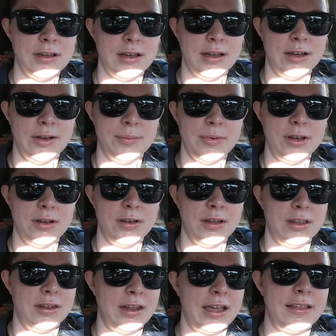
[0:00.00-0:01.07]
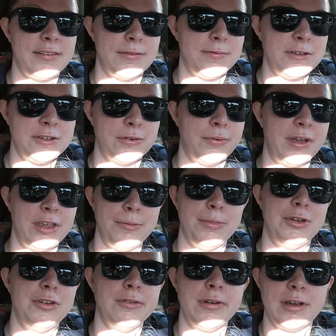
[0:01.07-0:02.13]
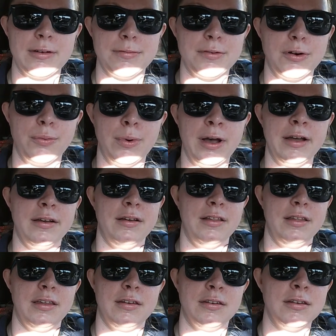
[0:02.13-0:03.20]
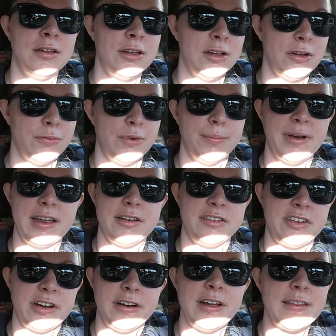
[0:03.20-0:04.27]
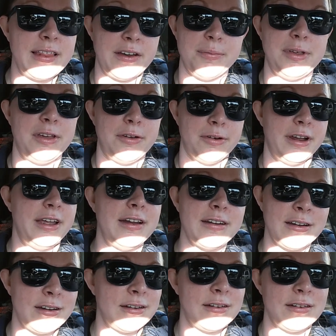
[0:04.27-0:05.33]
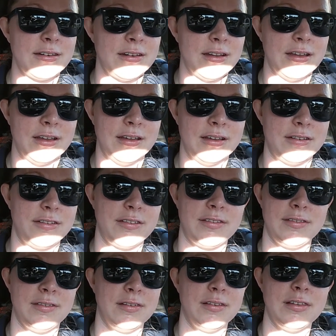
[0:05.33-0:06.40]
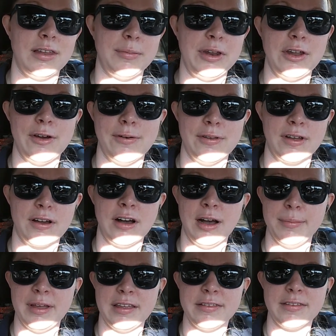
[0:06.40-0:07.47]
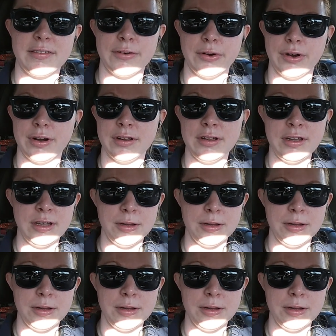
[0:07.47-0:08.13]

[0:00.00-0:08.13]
um, a, a, nice, efficient way you've been doing it for a while and would mind sharing, that'd be great. Uh, just let me know in the comments or